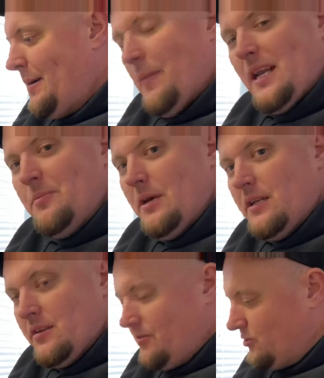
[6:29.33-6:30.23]
Mine had been
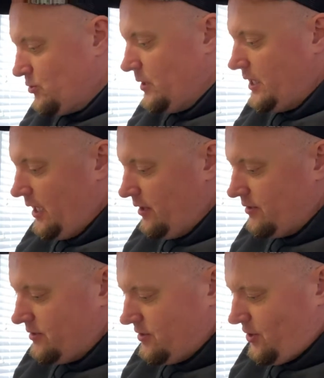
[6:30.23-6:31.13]
in there for 20
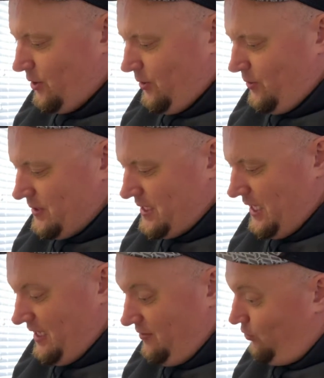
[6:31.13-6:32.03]
years, and so it was
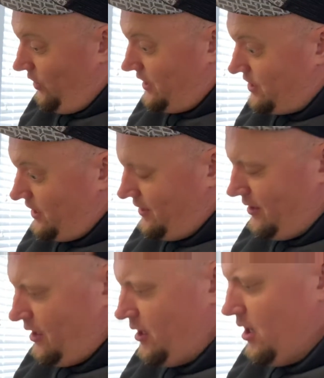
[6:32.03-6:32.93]
kind of wet in there.